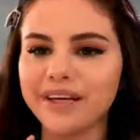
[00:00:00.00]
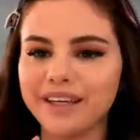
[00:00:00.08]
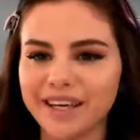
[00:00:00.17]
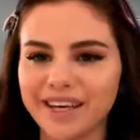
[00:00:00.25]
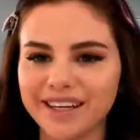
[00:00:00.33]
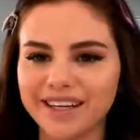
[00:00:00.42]

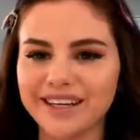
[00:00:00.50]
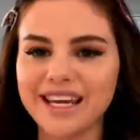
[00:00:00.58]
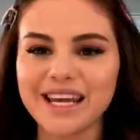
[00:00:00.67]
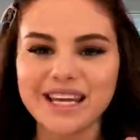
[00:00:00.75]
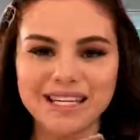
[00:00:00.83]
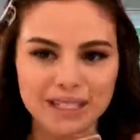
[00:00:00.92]
again
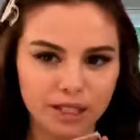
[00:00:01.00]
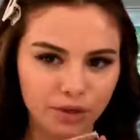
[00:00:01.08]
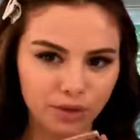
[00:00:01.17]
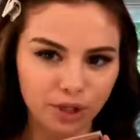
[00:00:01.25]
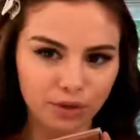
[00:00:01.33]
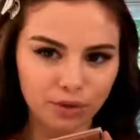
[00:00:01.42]
in
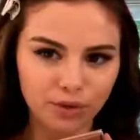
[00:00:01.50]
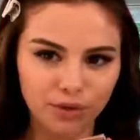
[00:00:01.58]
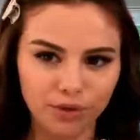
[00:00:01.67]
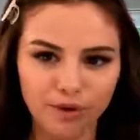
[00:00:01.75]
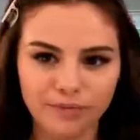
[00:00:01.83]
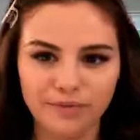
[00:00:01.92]
Nearly
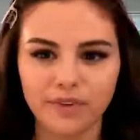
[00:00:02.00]
Neutral.